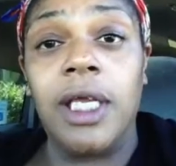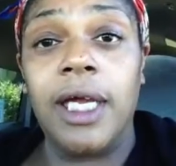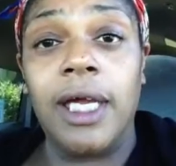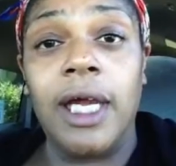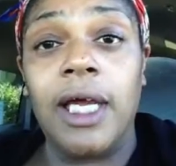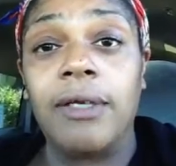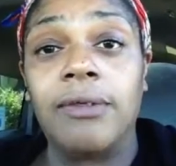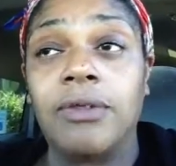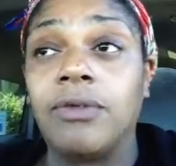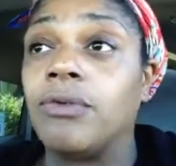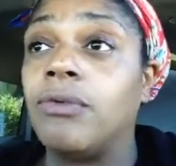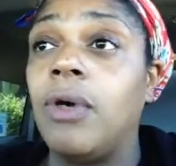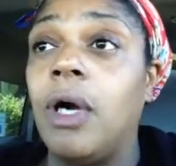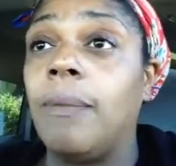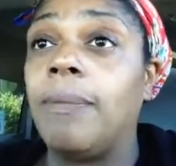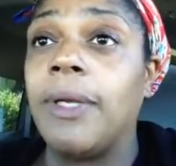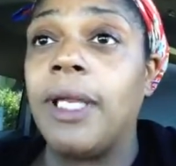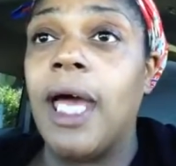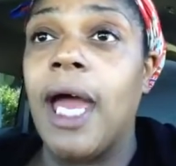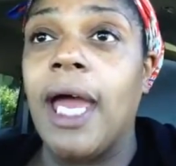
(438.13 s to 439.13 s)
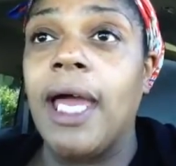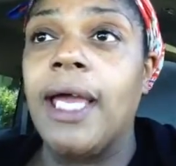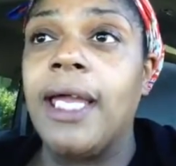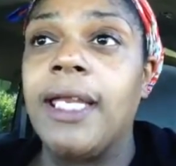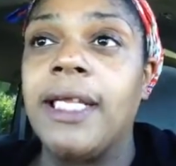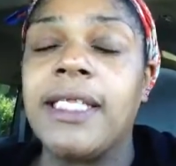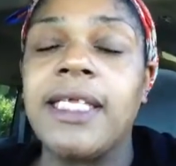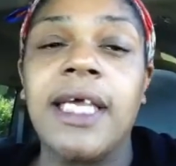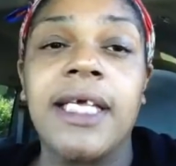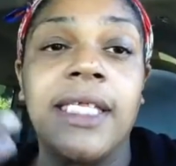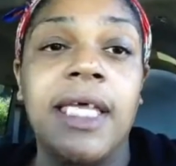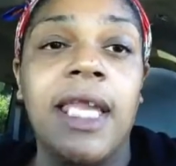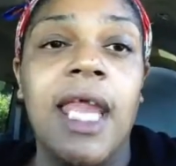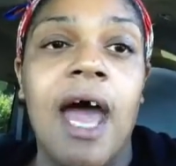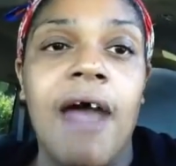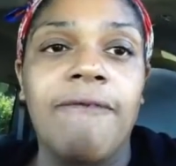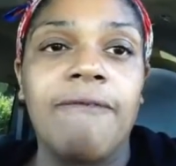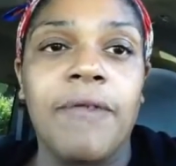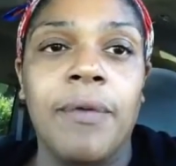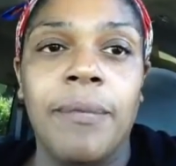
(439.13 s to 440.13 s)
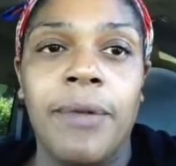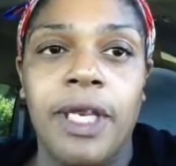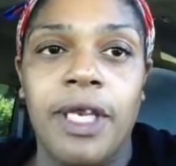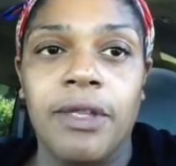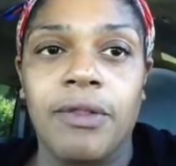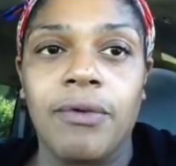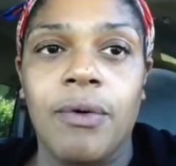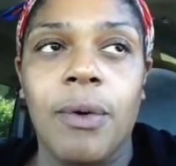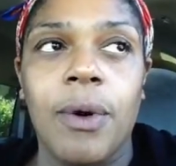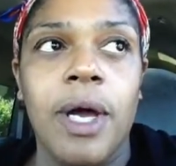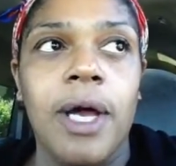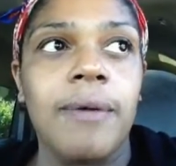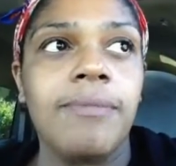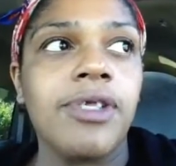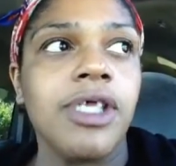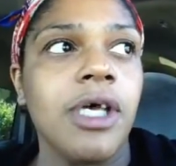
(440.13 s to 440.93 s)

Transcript: Like, I threw up a lot, and it takes a lot for me to throw up.